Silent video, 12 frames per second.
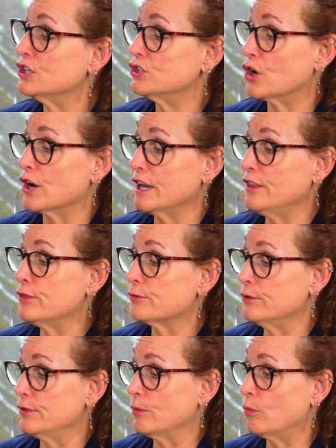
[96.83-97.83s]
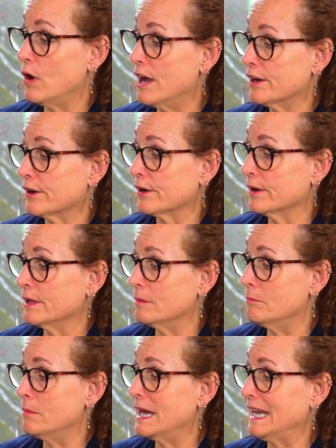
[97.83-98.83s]
darted through the water,
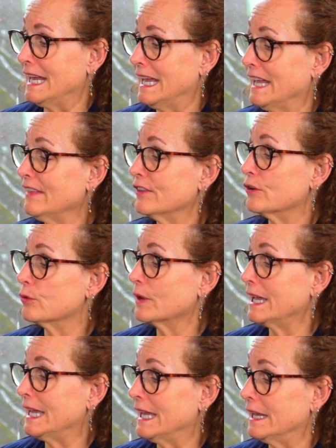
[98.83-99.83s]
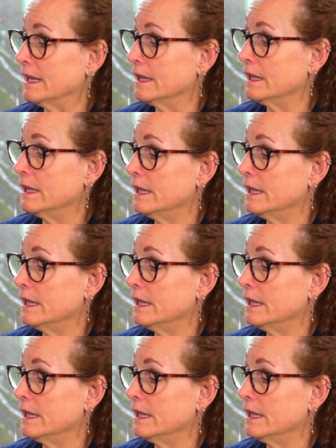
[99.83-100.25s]
muddying the green.